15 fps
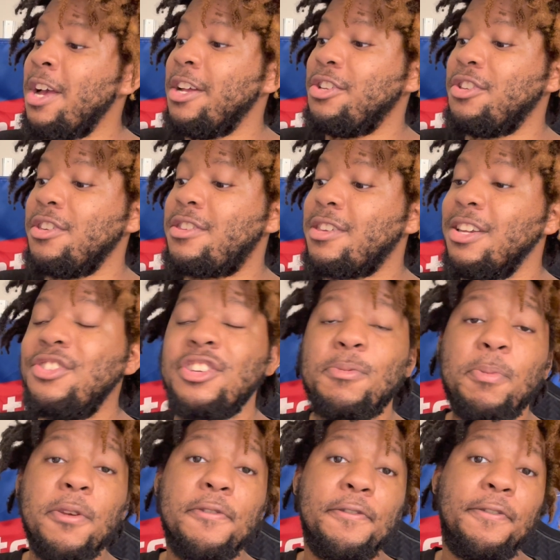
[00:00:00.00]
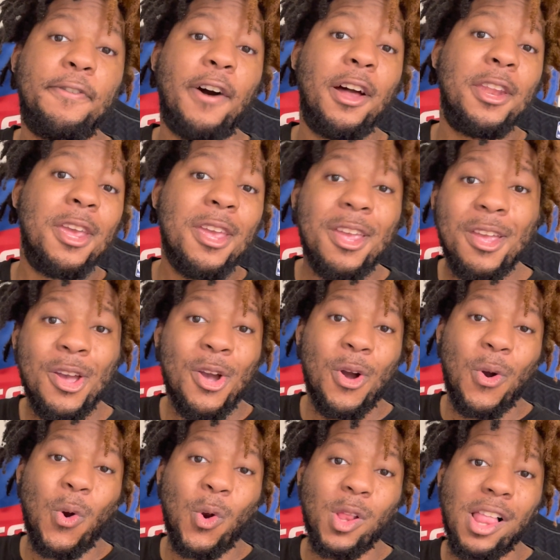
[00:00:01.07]
just be funny
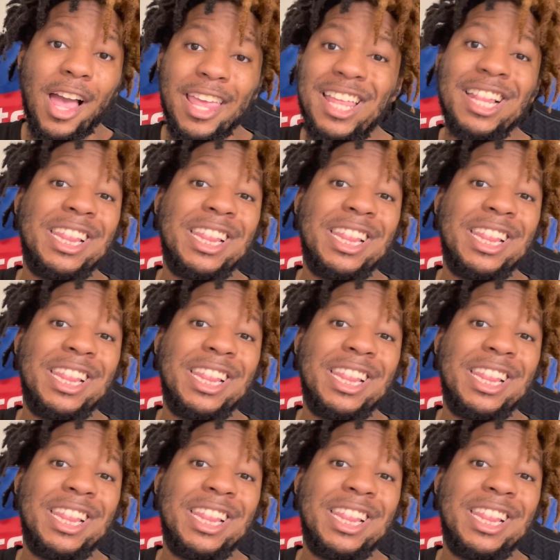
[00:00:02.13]
or like